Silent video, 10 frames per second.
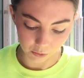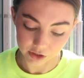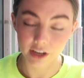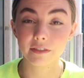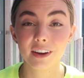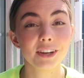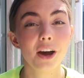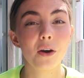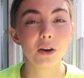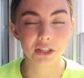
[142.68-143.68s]
Which I found
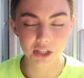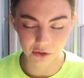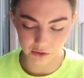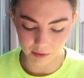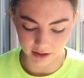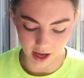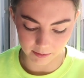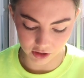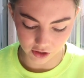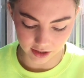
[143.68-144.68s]
out also from my lab
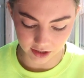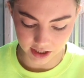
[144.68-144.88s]
instructor